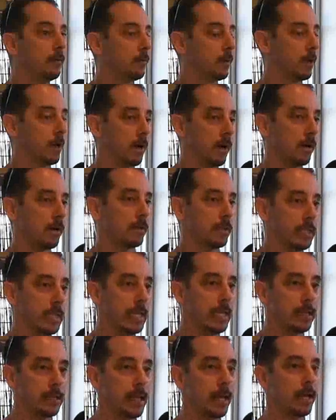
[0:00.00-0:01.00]
We all
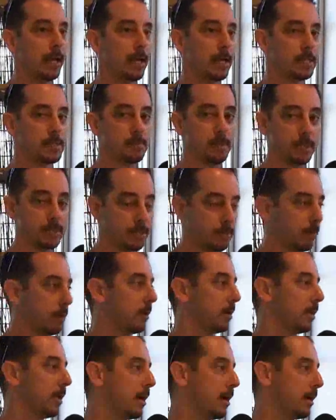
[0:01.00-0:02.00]
need that aspect to
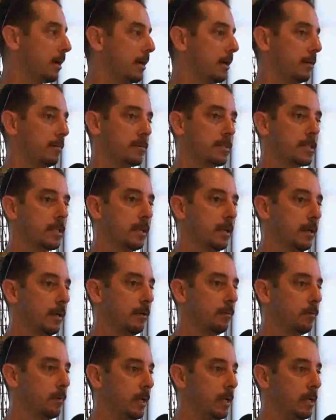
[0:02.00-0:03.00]
our lives.
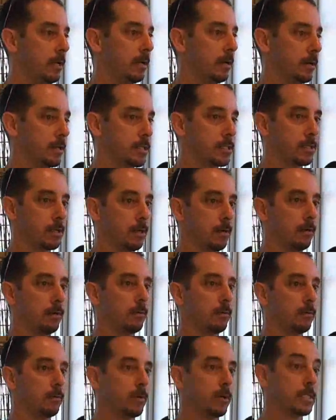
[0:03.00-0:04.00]
We are
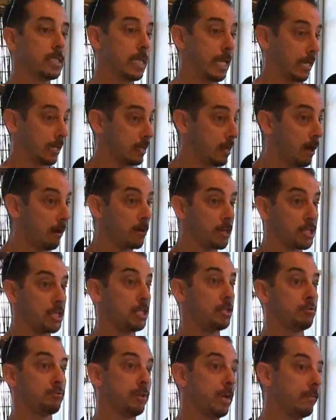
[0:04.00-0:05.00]
so
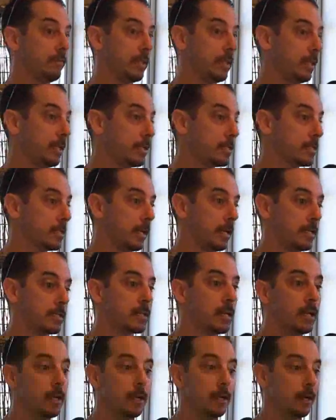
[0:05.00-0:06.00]
technology driven these days.
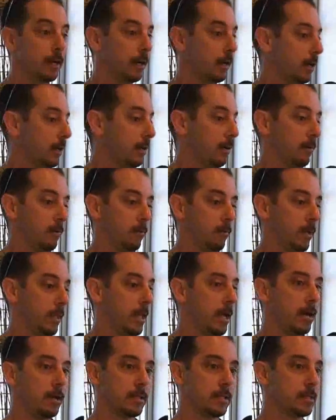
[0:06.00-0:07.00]

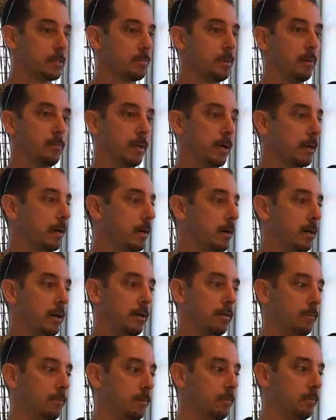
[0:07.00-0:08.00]
Without this public
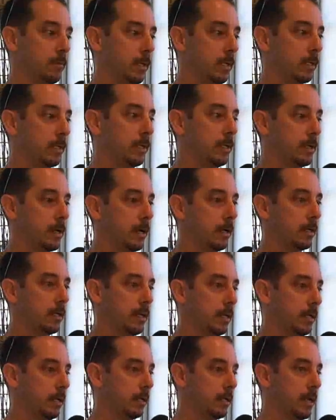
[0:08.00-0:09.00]
art, we're really not
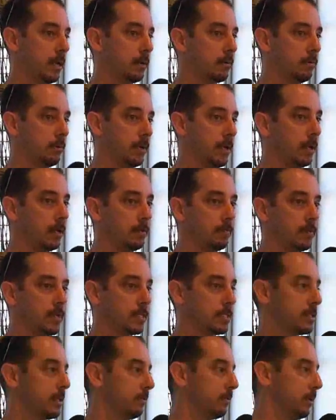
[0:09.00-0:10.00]
getting that
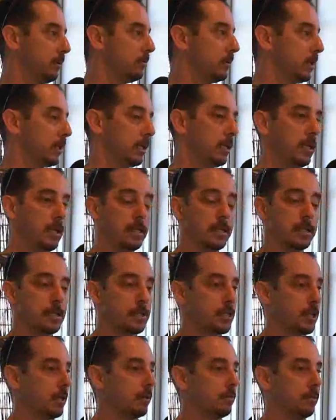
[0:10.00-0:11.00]
creativeness that we really need. The
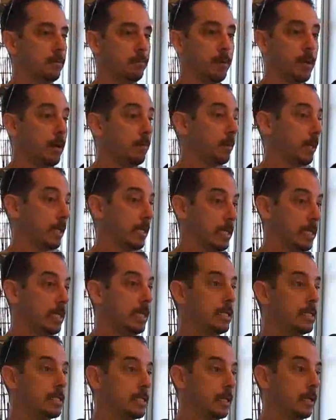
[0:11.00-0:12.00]
general public
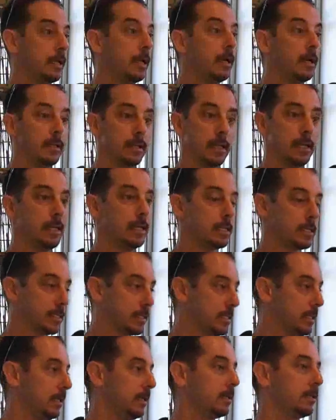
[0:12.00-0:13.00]
needs it. They need to
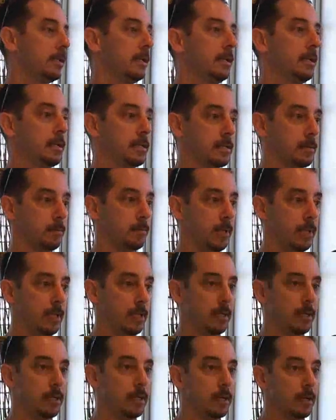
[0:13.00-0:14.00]
see it. They need to
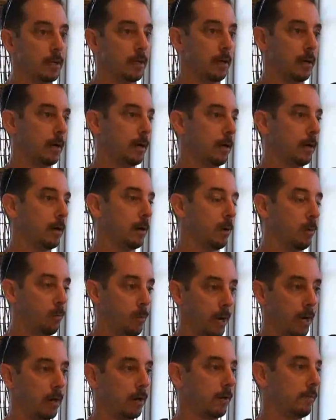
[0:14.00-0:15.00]
be
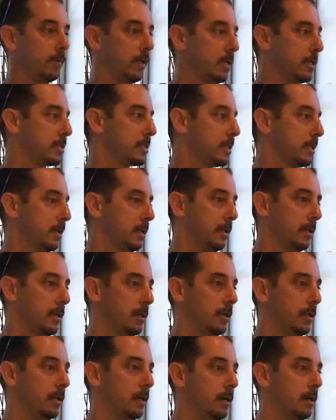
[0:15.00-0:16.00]
aware of it,
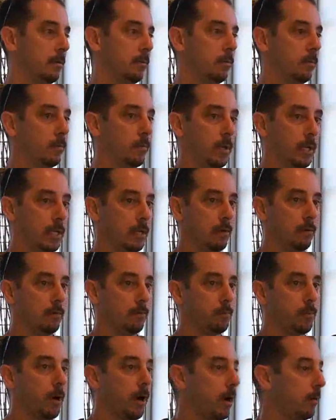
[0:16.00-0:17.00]
and
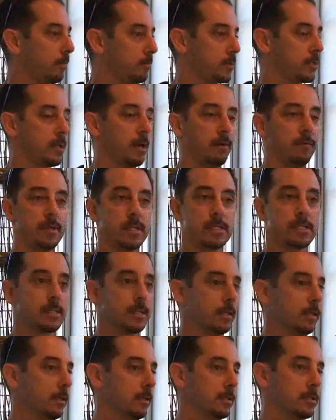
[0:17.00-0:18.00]
problem solving
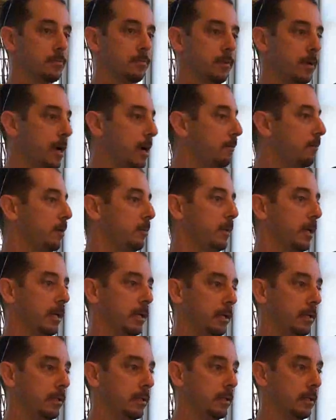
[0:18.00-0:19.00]
skills for
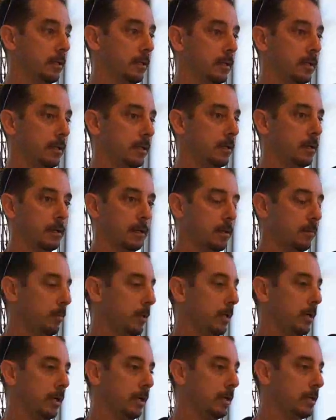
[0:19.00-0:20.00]
everybody in our
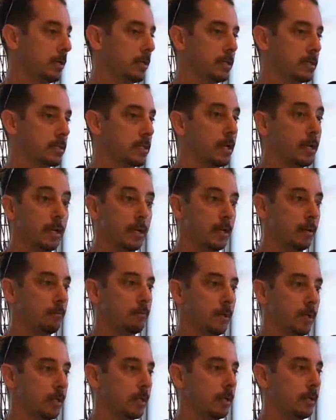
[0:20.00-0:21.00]
community. It
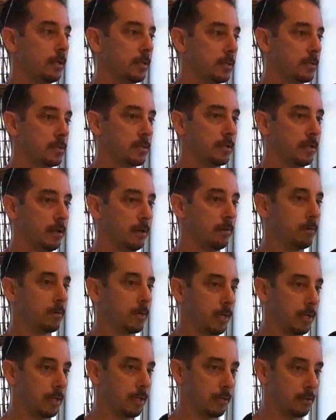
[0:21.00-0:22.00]
really,
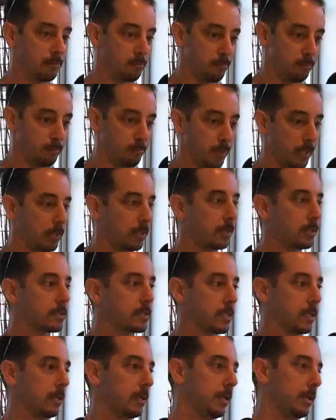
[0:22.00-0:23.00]
it
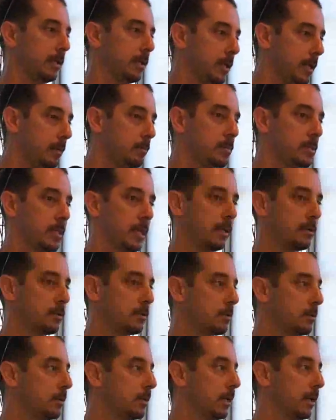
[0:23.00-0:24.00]
builds and keeps
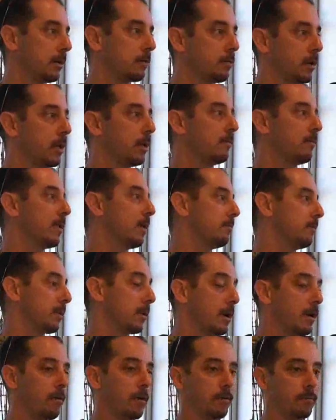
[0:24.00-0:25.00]
that creative level
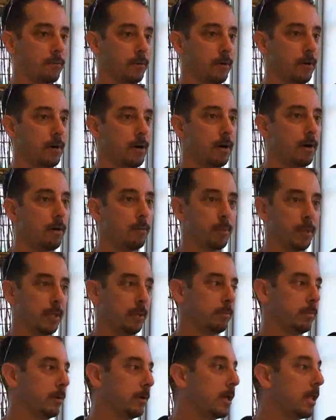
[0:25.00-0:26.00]
going for all
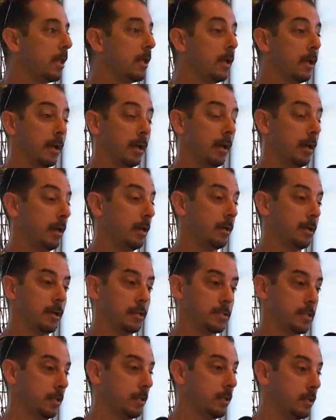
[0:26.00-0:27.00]
people, and
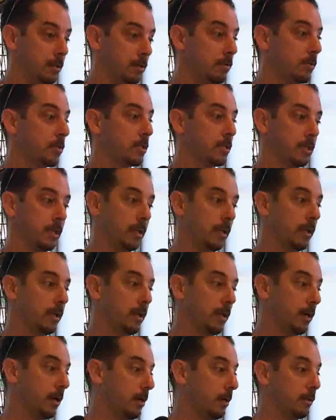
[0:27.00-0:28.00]
it's a huge thing,
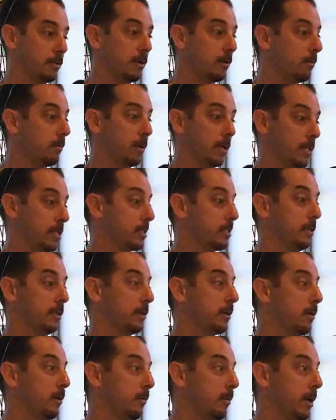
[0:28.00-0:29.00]
and I don't want to see it
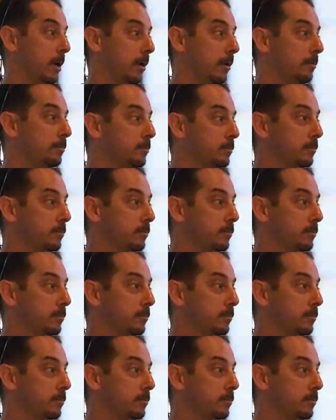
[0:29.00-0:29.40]
go away.